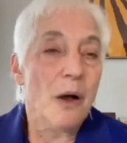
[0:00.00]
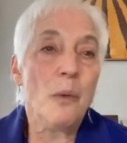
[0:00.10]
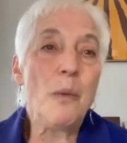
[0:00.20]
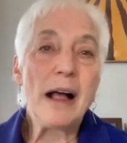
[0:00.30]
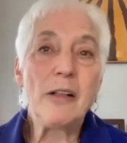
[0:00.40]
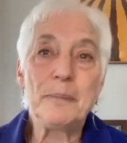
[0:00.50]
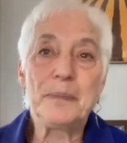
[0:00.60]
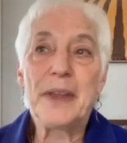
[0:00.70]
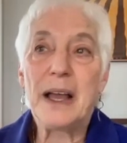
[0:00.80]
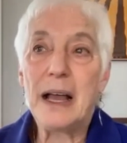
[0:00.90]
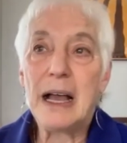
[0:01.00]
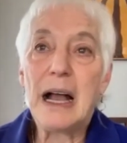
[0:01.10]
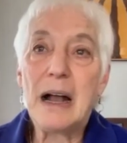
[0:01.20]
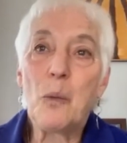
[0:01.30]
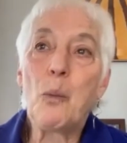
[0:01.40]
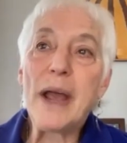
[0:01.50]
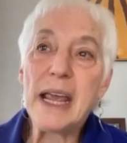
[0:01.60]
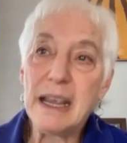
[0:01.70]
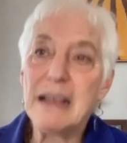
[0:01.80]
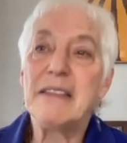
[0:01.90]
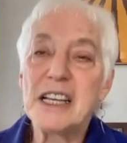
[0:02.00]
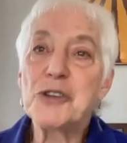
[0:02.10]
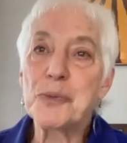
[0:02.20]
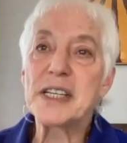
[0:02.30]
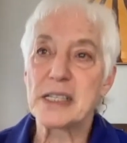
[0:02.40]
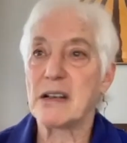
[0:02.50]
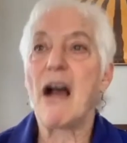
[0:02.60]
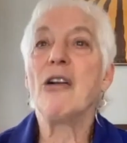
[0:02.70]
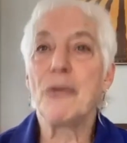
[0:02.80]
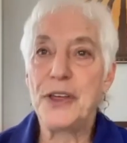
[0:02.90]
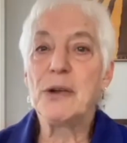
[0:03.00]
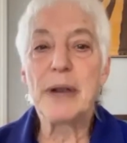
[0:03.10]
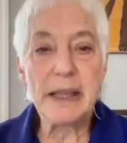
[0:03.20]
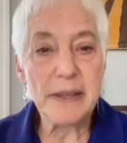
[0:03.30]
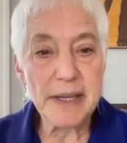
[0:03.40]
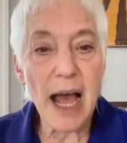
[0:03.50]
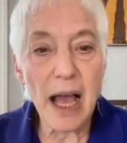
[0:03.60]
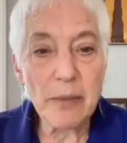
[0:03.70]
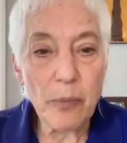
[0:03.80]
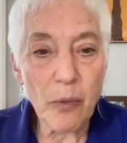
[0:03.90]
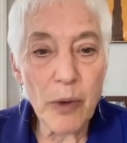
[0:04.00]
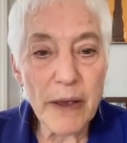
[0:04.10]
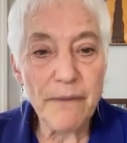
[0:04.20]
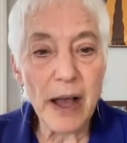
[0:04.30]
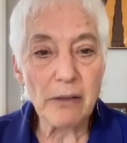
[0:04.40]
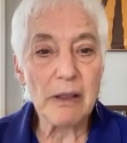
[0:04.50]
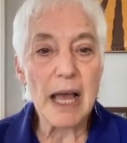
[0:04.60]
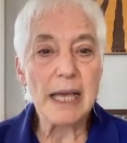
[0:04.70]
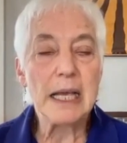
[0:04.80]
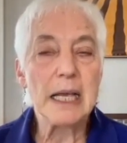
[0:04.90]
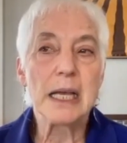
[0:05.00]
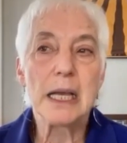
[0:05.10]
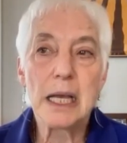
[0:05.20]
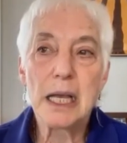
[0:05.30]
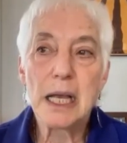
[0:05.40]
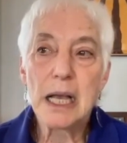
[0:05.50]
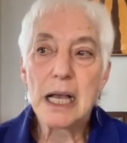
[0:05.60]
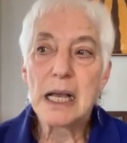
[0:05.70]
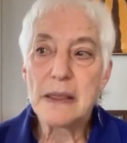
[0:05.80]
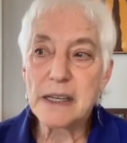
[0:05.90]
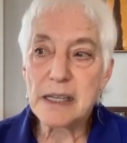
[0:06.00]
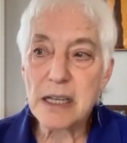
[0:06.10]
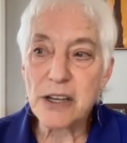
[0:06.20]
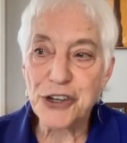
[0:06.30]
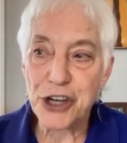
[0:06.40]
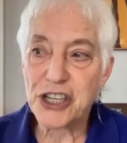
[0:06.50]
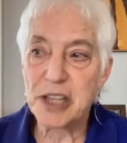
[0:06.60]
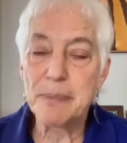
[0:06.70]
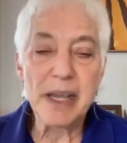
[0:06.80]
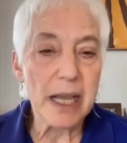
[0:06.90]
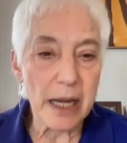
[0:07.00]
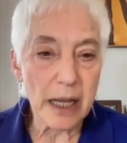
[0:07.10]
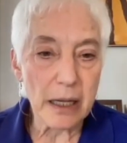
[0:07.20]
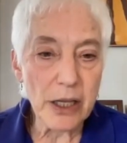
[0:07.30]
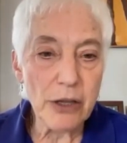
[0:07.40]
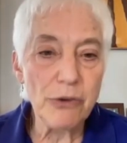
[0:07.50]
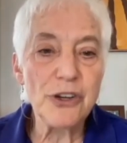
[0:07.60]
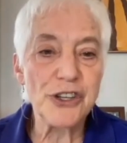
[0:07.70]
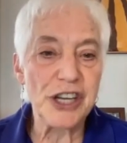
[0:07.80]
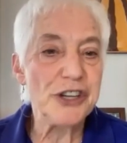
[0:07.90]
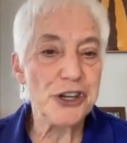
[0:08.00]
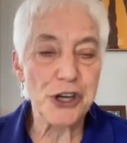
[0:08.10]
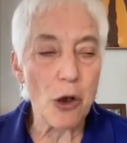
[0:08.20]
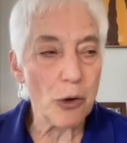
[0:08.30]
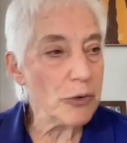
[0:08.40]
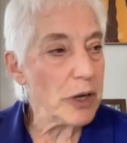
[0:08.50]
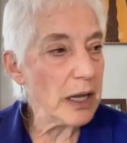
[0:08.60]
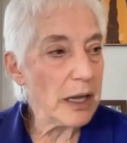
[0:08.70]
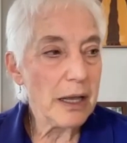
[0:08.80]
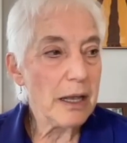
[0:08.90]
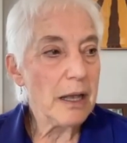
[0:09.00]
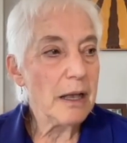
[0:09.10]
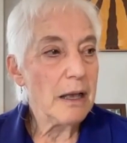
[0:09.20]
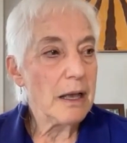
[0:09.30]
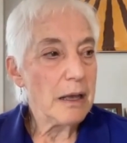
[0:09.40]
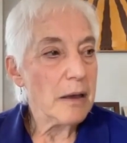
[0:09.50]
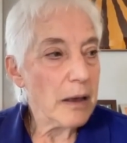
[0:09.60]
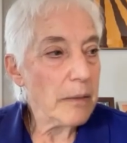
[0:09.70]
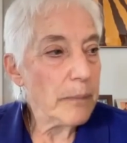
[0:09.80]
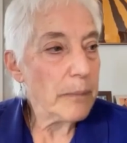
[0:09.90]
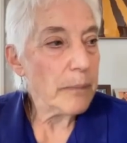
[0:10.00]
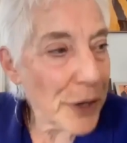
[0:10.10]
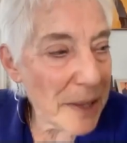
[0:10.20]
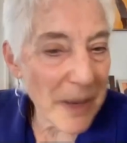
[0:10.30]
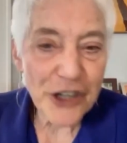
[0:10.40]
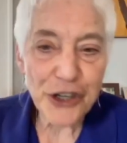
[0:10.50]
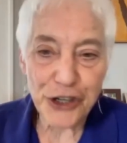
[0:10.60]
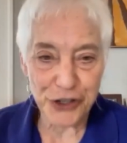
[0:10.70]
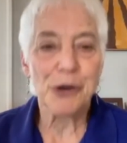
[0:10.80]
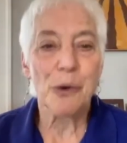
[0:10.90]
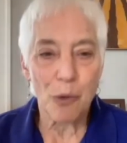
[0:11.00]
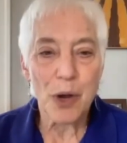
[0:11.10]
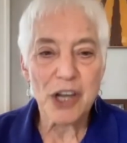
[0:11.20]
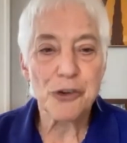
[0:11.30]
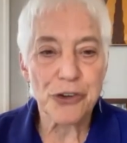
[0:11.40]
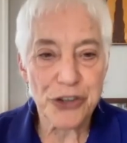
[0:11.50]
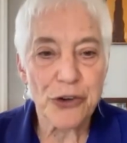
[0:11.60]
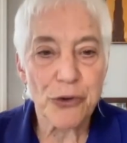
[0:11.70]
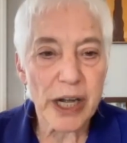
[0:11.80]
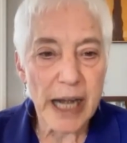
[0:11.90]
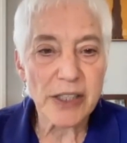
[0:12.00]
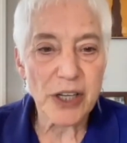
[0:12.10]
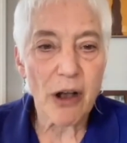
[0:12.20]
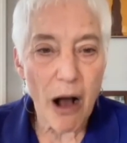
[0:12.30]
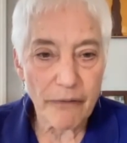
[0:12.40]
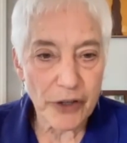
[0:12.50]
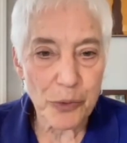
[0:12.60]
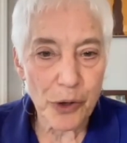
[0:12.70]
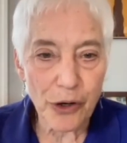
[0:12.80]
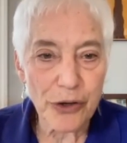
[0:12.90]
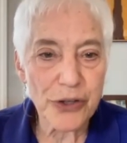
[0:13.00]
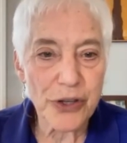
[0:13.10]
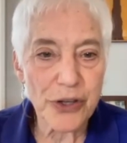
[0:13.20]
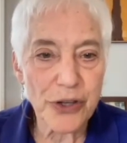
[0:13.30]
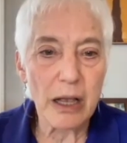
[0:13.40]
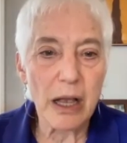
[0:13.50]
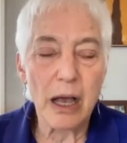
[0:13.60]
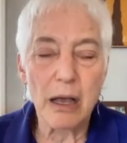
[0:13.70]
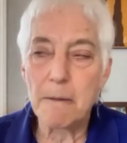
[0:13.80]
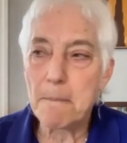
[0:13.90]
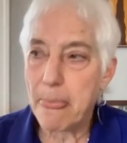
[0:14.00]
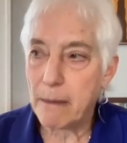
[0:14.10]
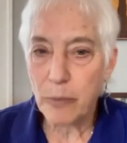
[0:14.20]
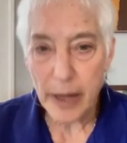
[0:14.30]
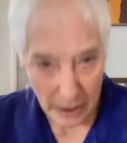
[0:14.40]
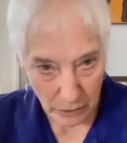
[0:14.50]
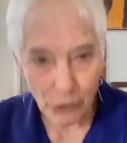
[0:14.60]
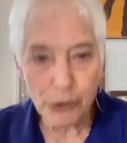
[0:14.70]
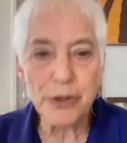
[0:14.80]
Well, this was our theory at the time. We felt like this is just the beginning. Unions had shown pretty much zero interest in organizing office workers. We learned